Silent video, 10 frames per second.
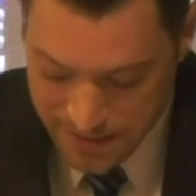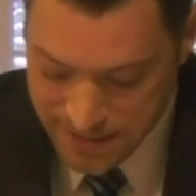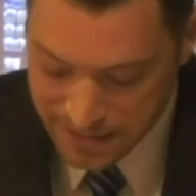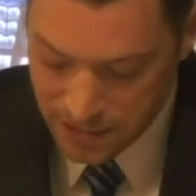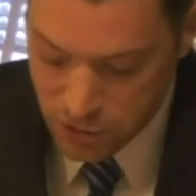is
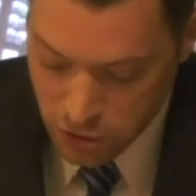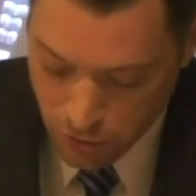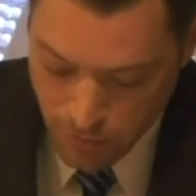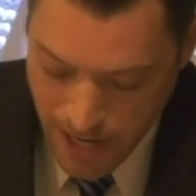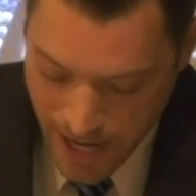that the
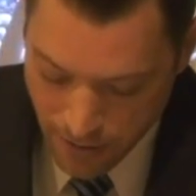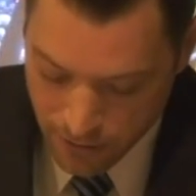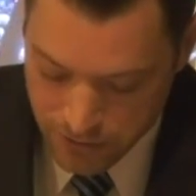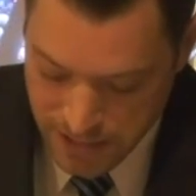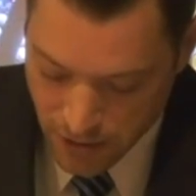two
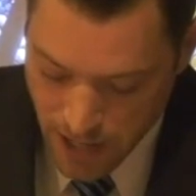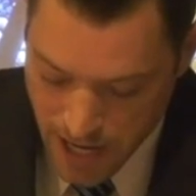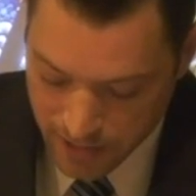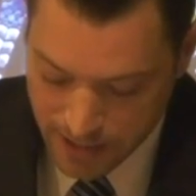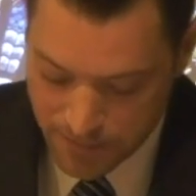errors that are
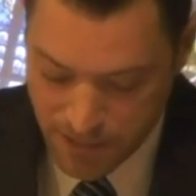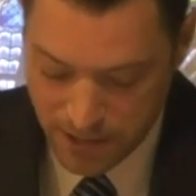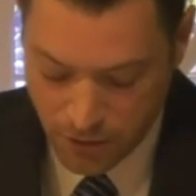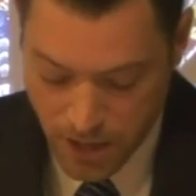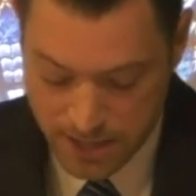highlighted by
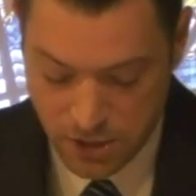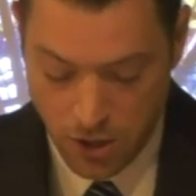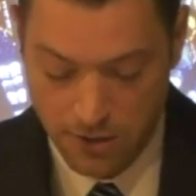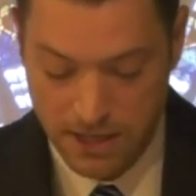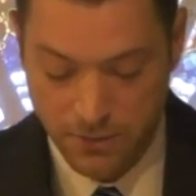Christ
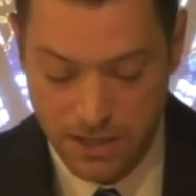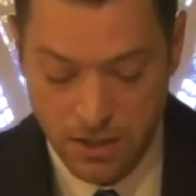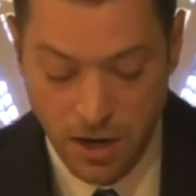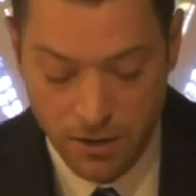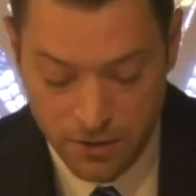are in
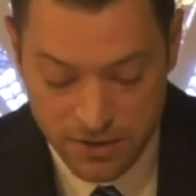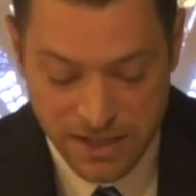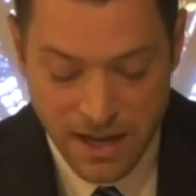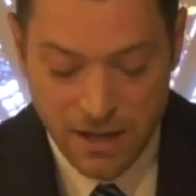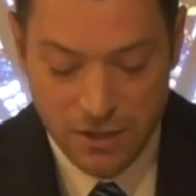regards
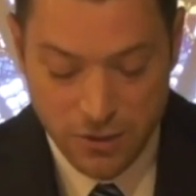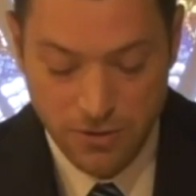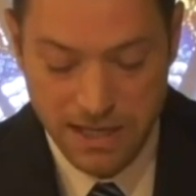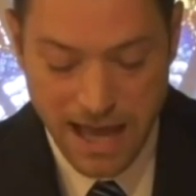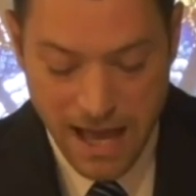to
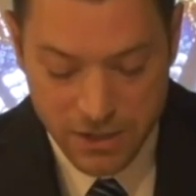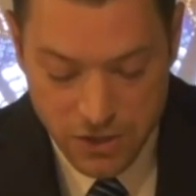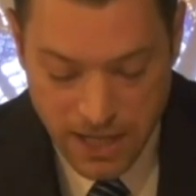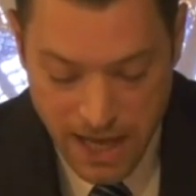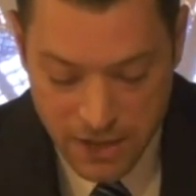the
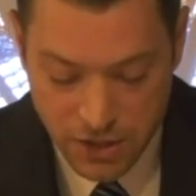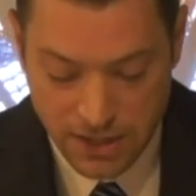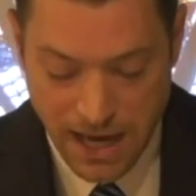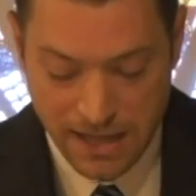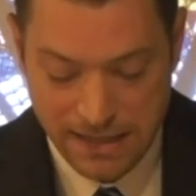
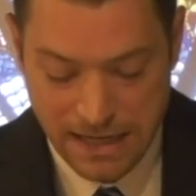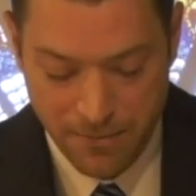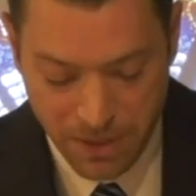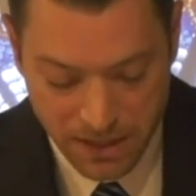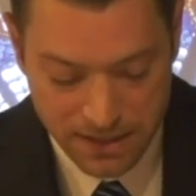education and the
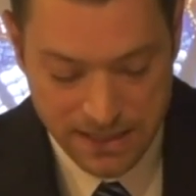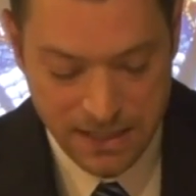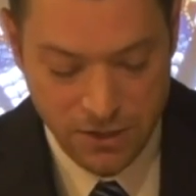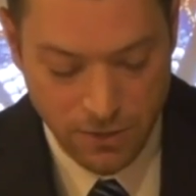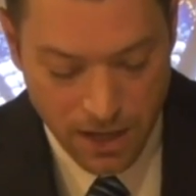ability
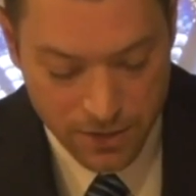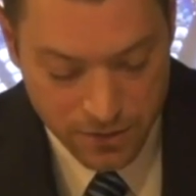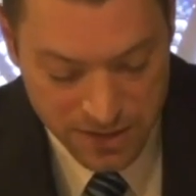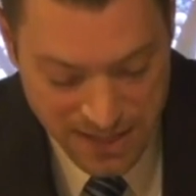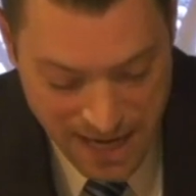to
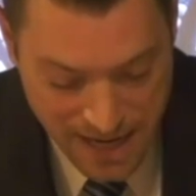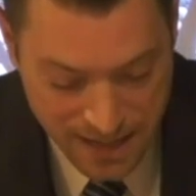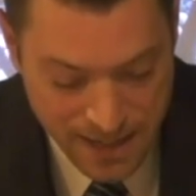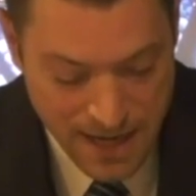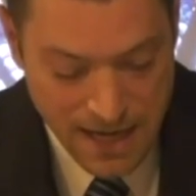understand